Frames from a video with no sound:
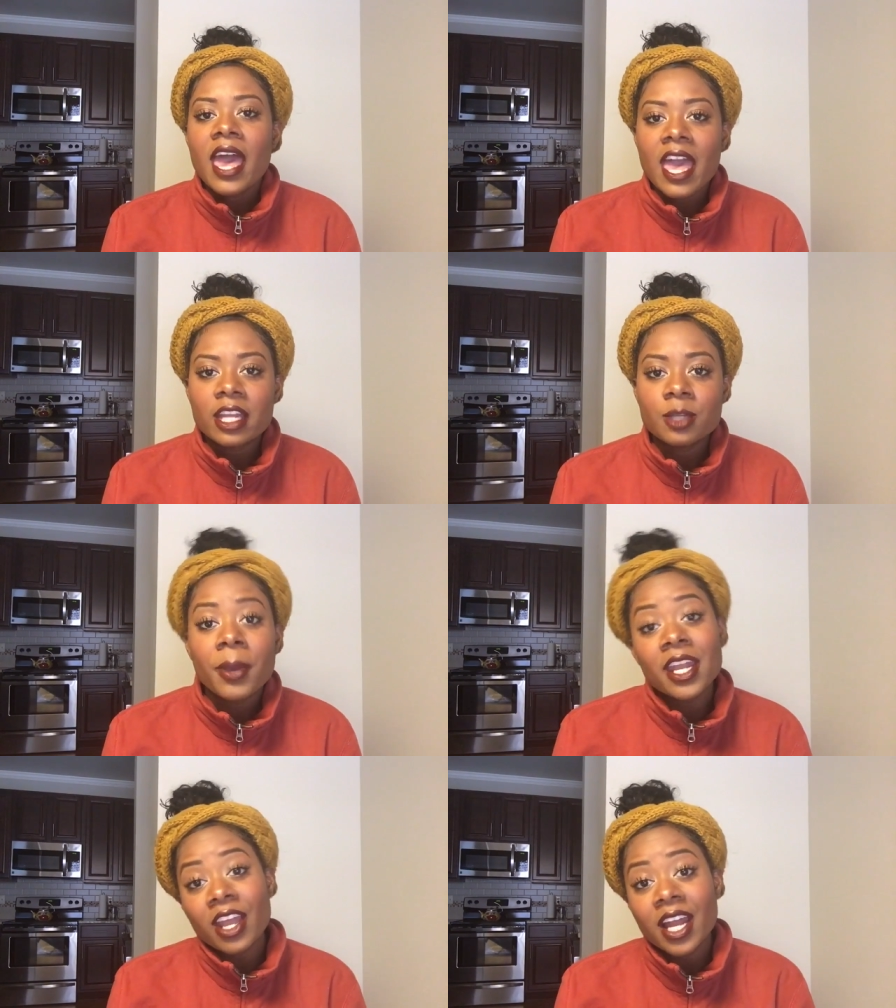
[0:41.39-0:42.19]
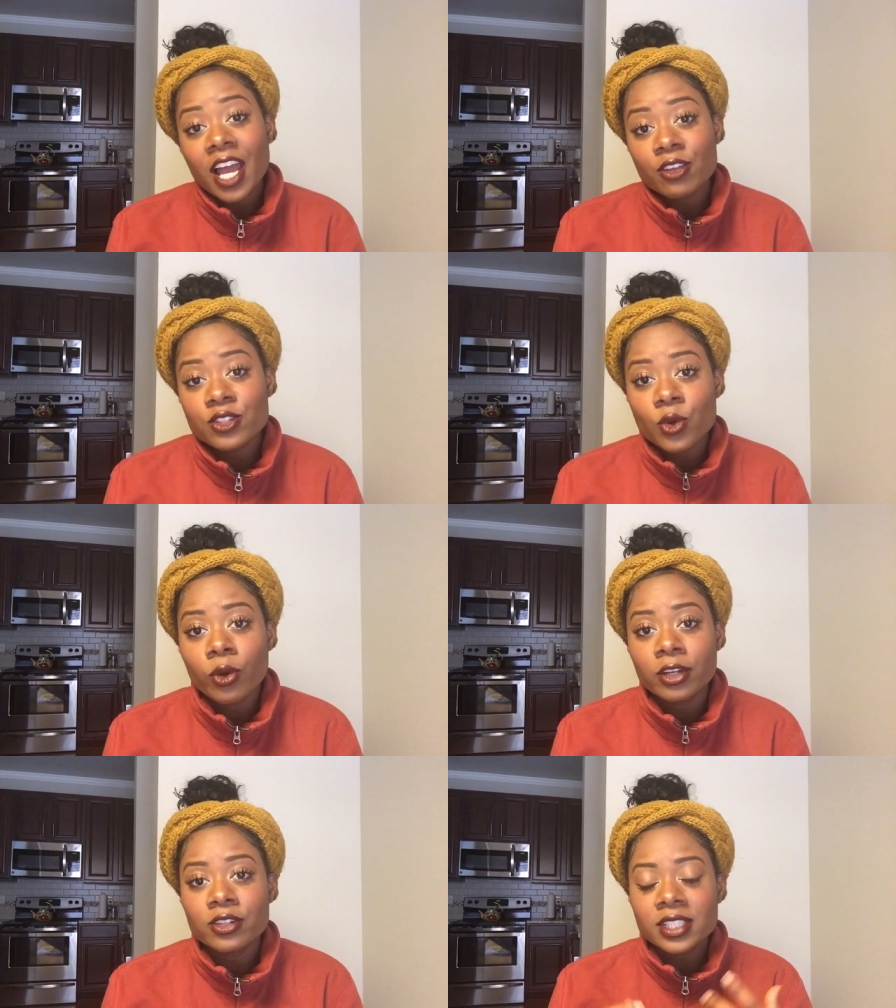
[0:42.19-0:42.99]
And depending on how you
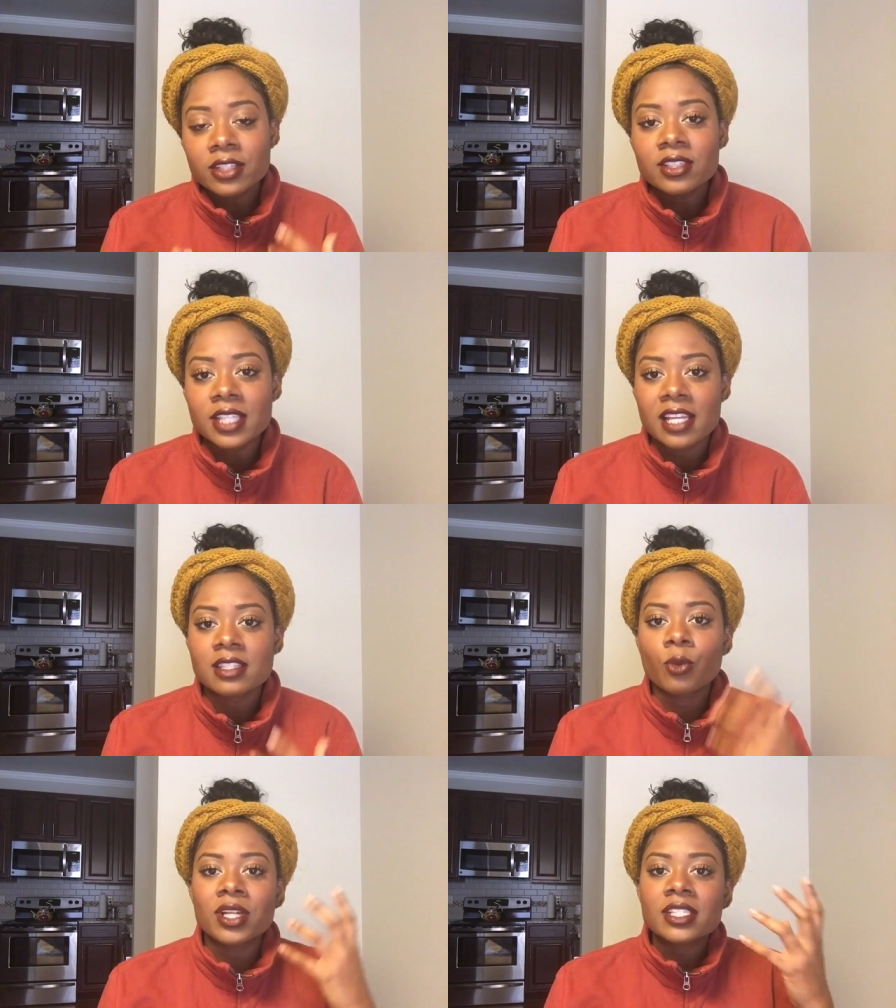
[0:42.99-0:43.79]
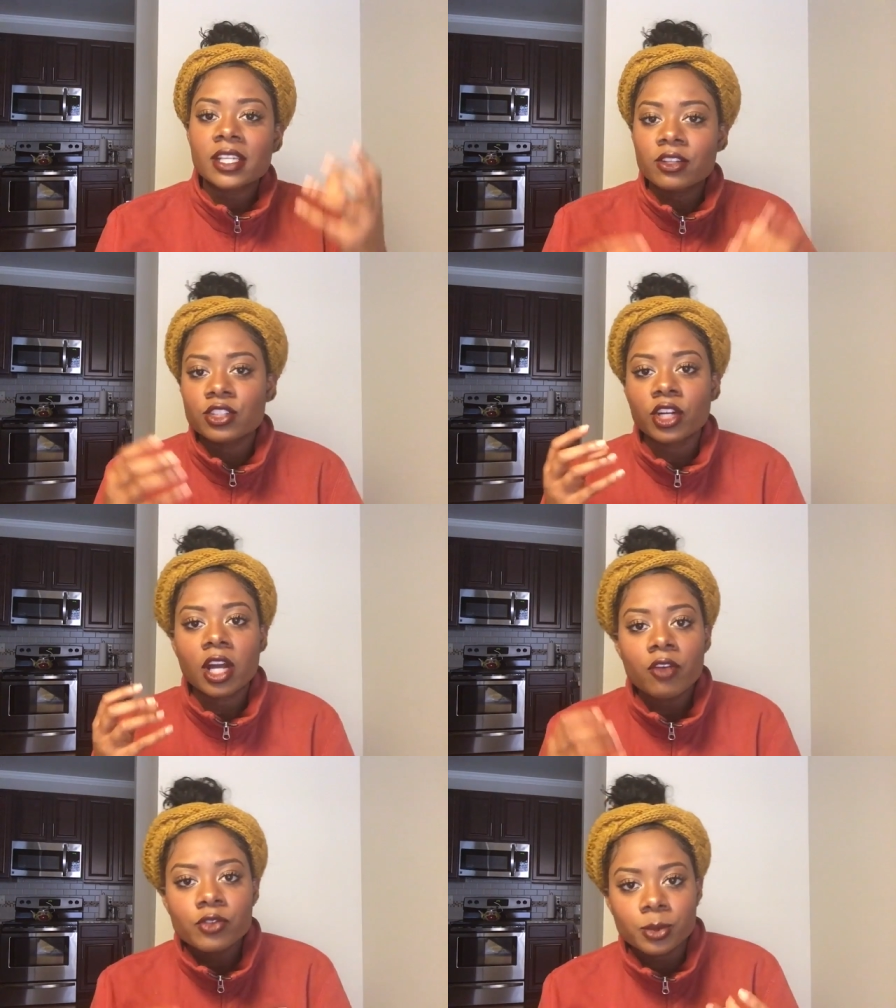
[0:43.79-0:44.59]
score in your skills test and what skills you're
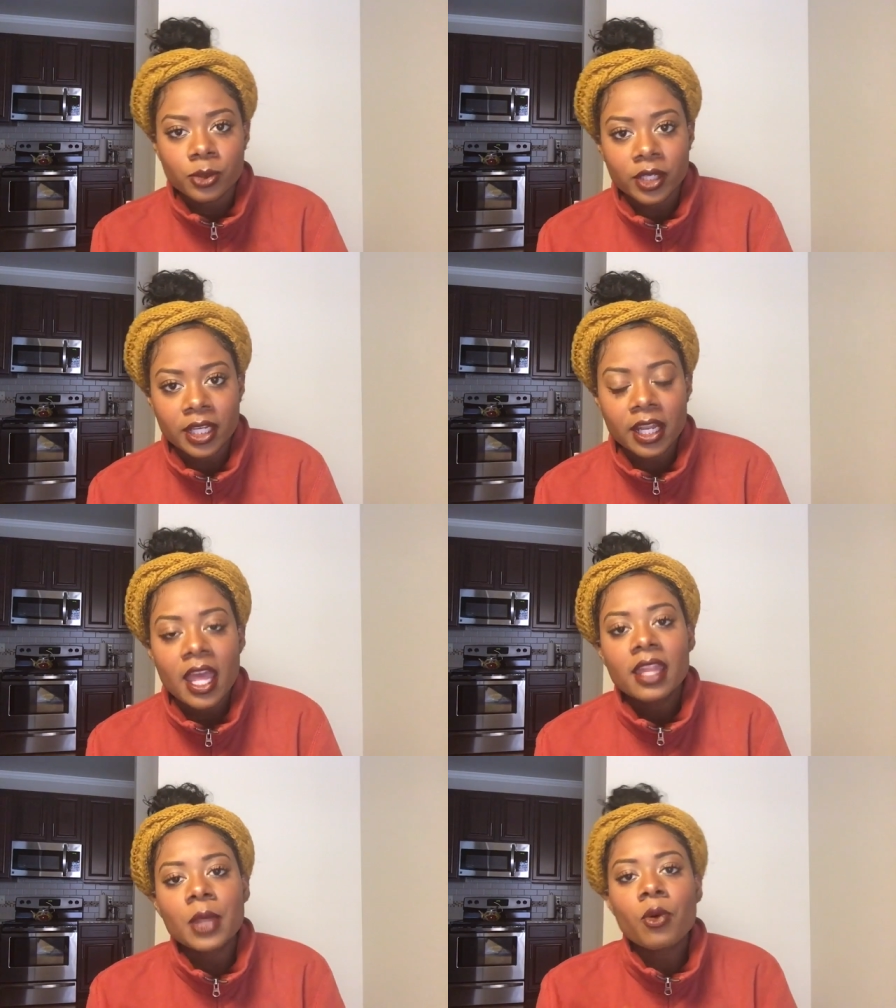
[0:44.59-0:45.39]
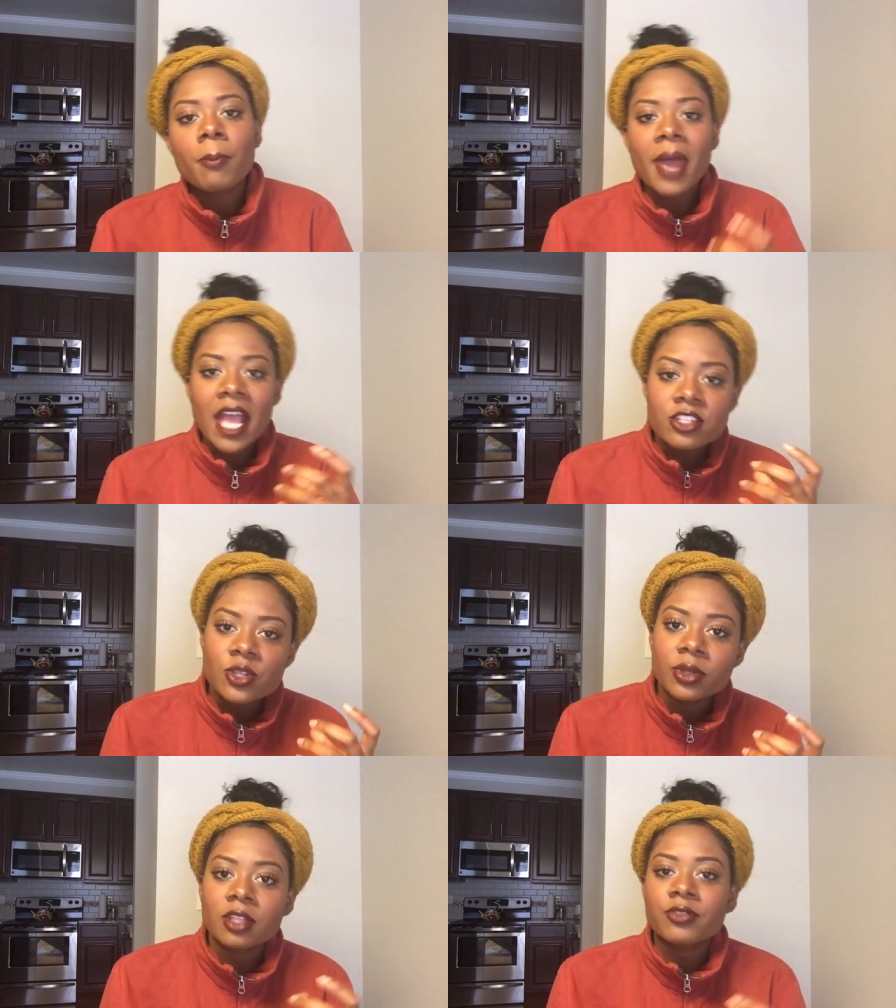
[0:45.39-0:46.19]
comfortable in, they will match
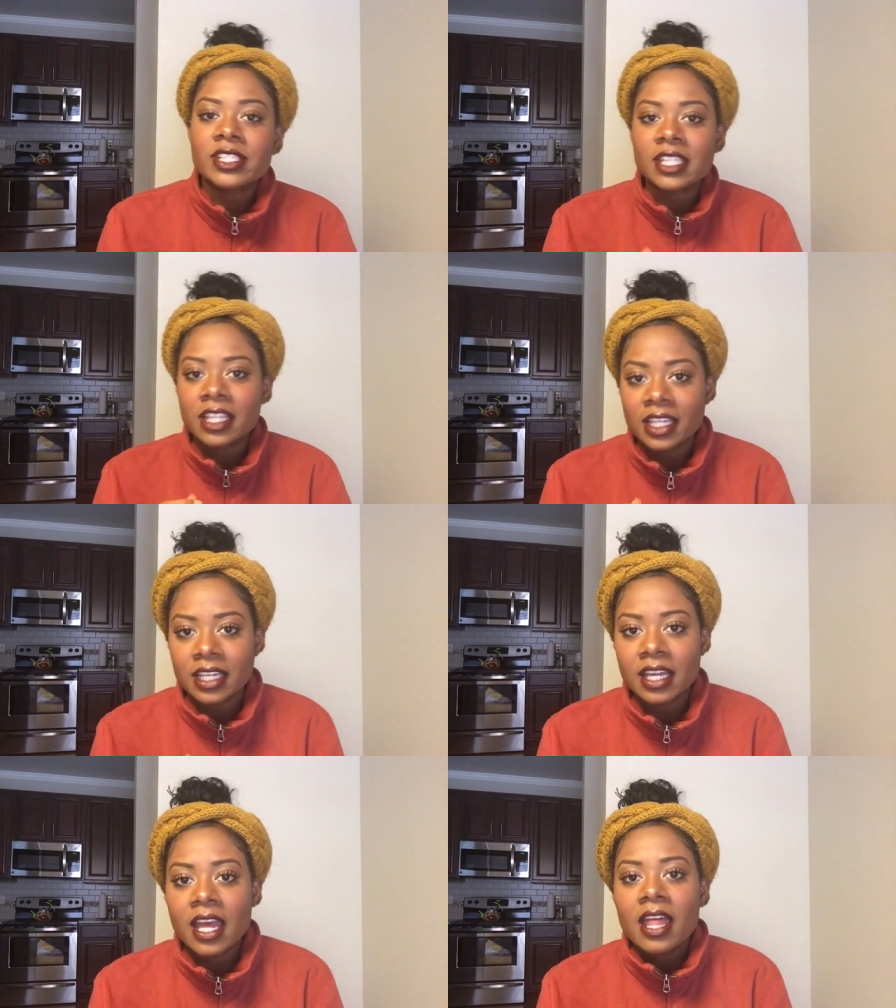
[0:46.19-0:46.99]
you with the facility